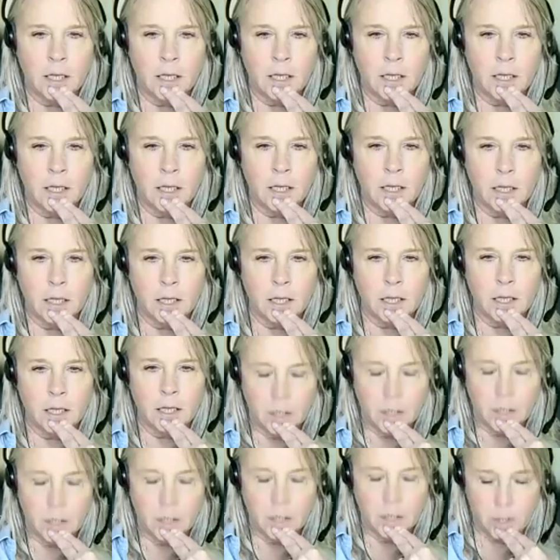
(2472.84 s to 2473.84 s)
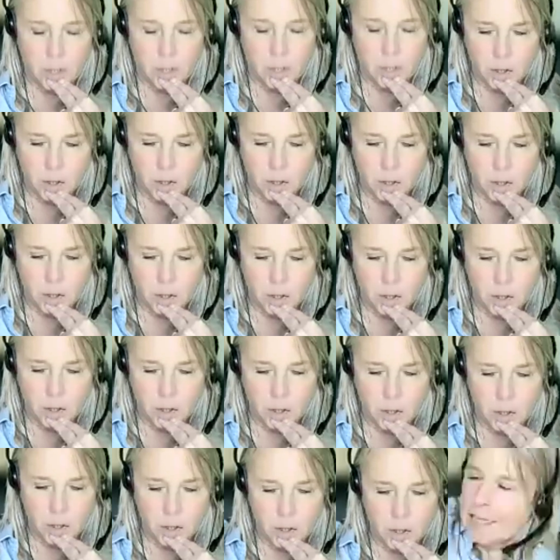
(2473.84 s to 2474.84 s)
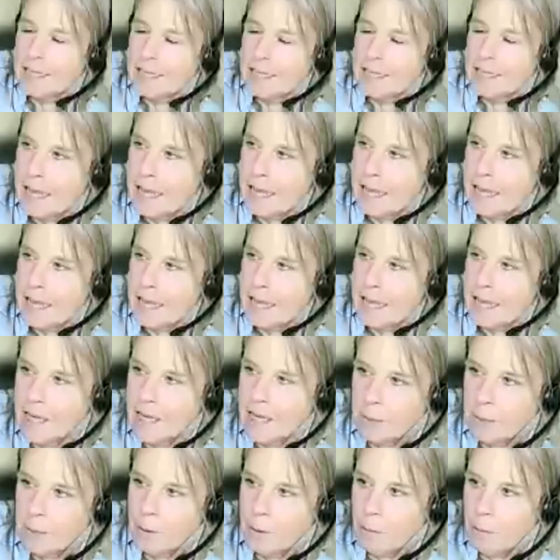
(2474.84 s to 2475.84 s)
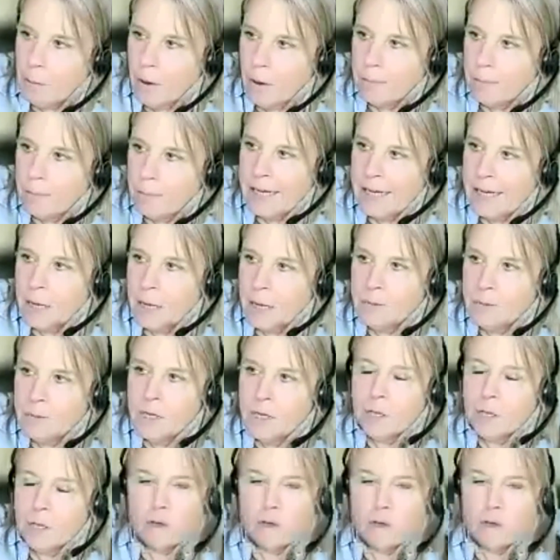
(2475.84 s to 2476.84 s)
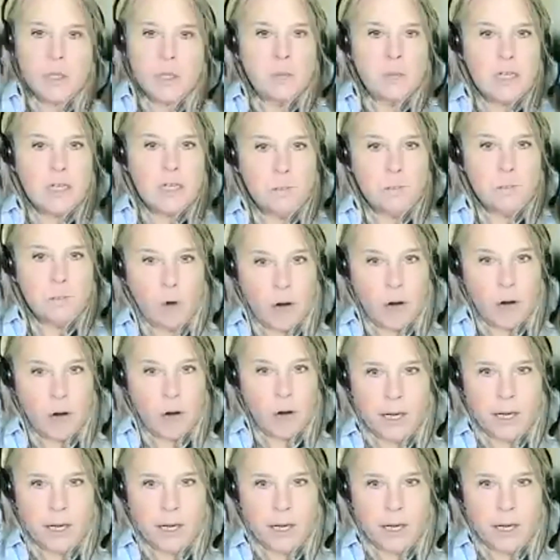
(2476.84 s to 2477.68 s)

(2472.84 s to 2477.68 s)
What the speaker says: Good. All right. That would take me probably up to the Christmas break.